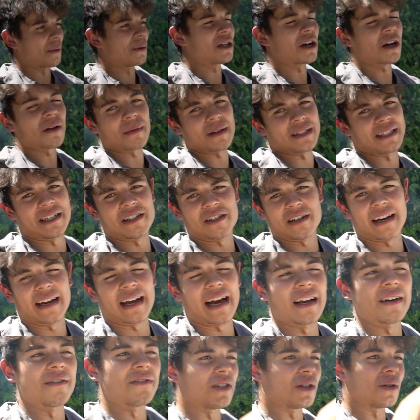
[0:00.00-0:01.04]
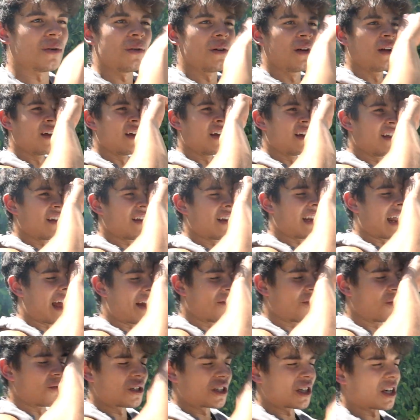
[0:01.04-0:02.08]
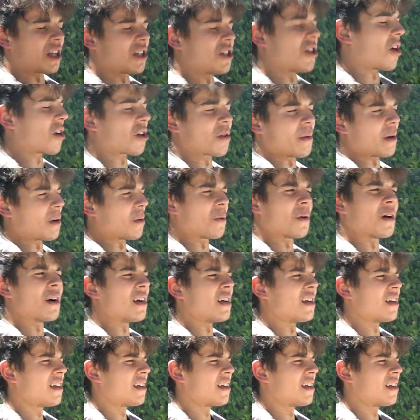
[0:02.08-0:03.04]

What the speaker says: we talked about this yesterday kind of too. Everyone's gonna talk no matter what.